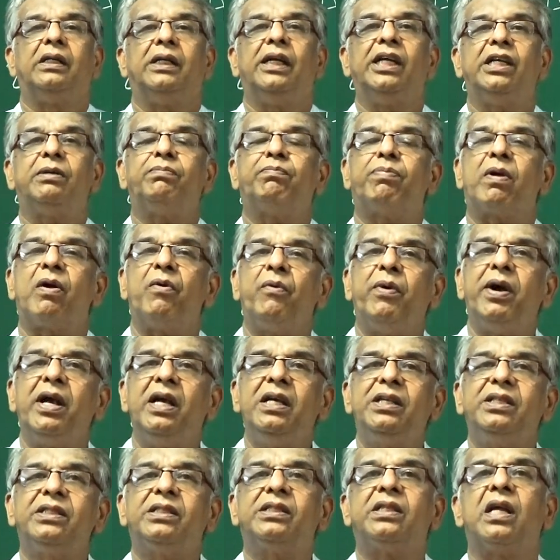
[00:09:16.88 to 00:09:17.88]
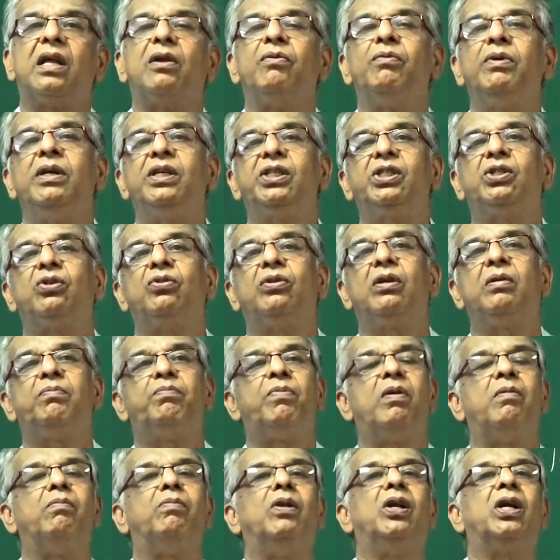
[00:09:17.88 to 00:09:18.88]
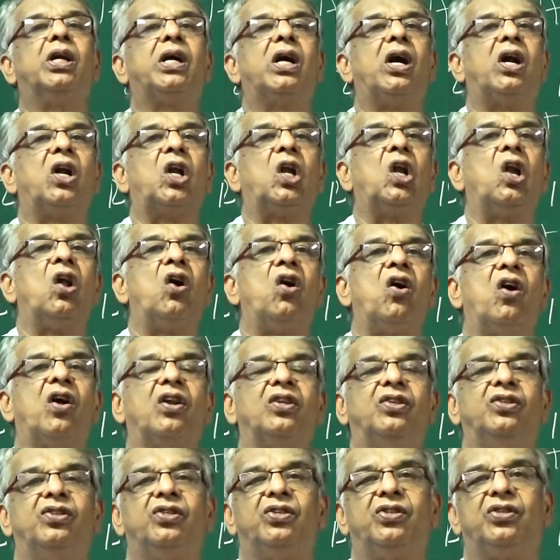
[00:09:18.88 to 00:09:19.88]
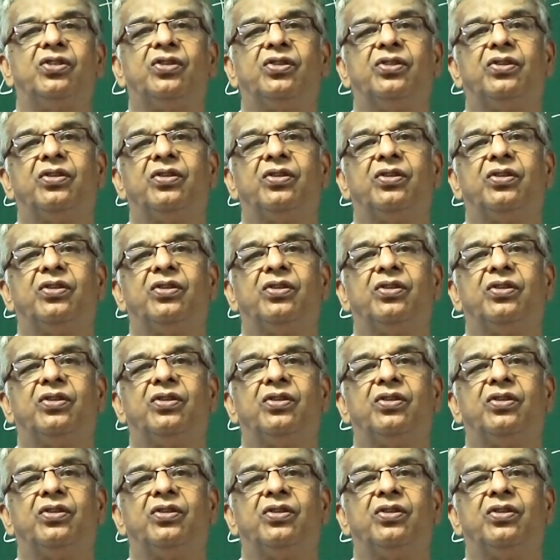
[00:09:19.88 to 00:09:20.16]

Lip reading: it provides service to the public at large.